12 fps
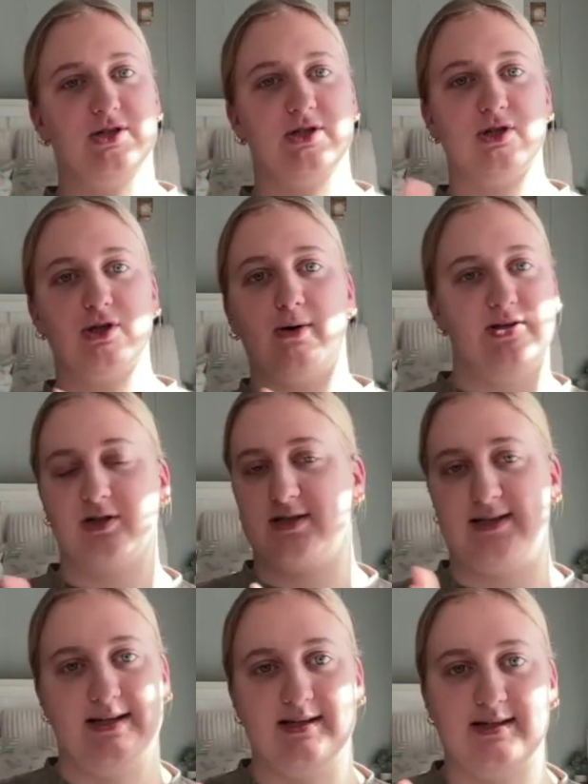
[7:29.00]
just so
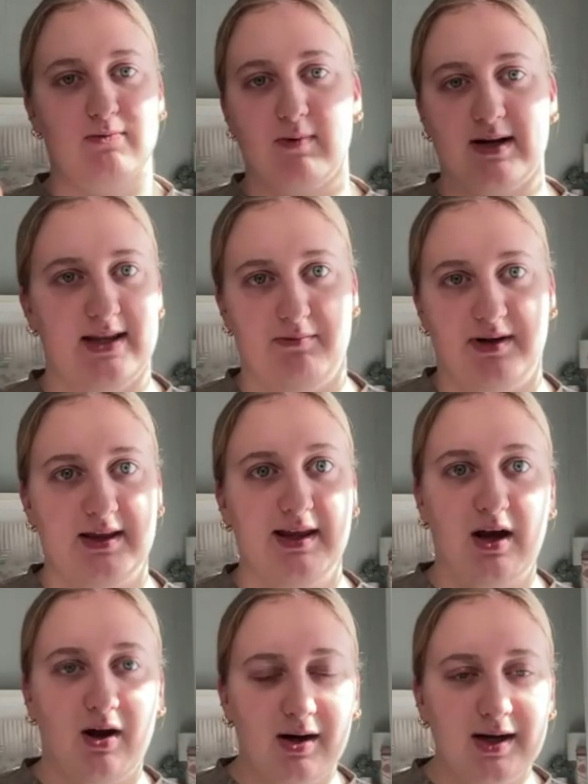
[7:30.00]
interesting to see where they
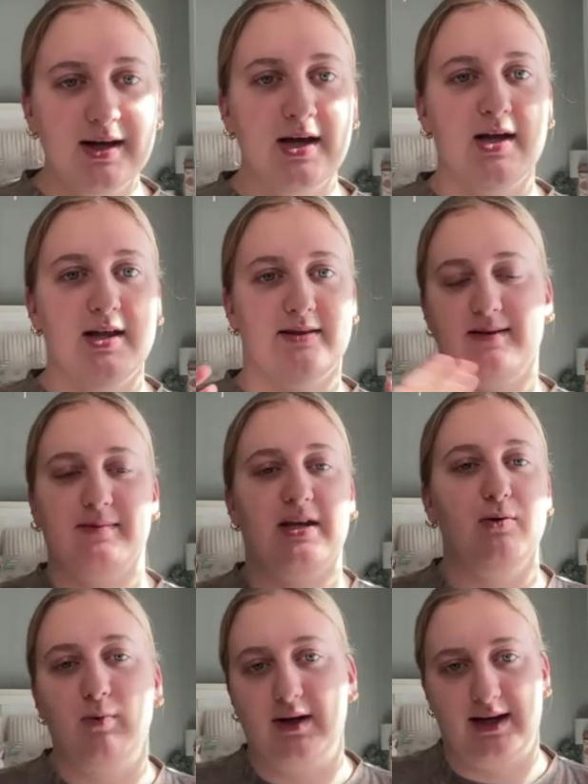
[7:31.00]
really are,
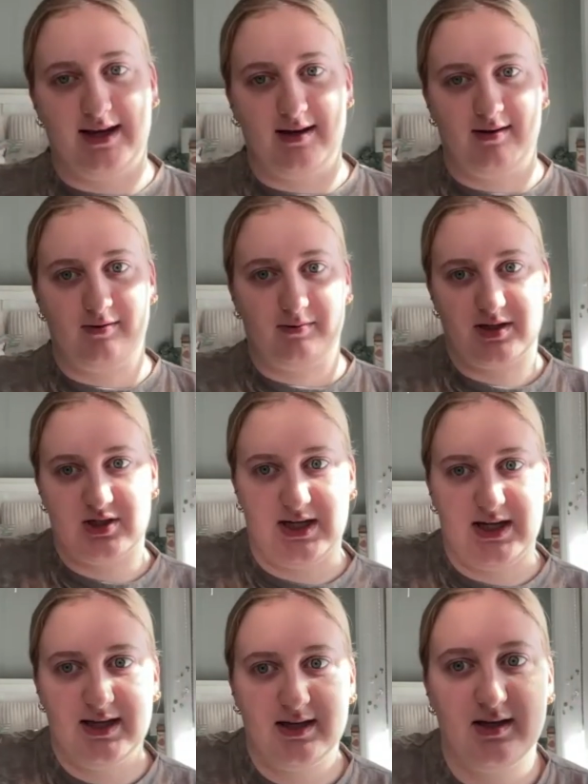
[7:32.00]
something you wouldn't get on a
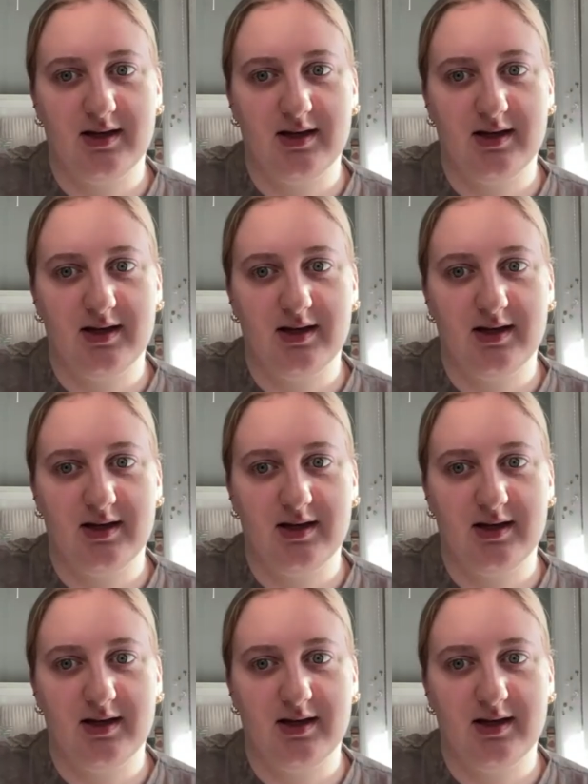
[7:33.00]
worksheet.